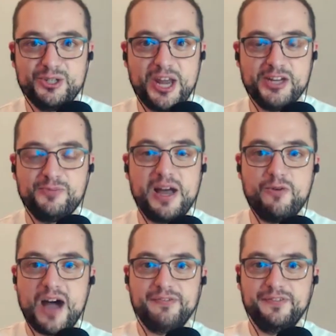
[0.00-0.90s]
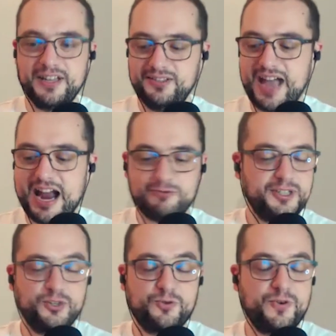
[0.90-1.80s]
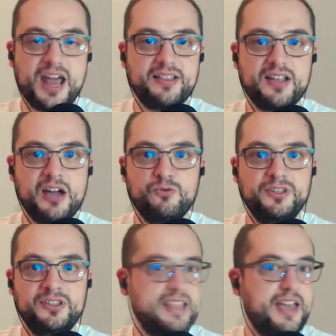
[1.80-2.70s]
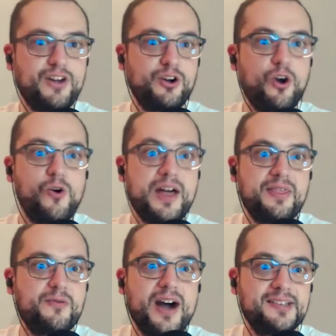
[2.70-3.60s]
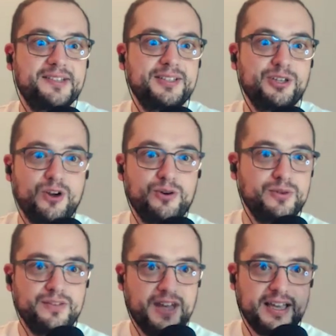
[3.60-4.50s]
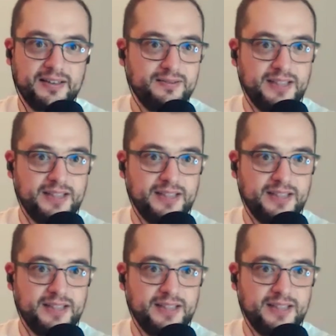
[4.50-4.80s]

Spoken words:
changed my life in a directory that I would never go otherwise, you know, if I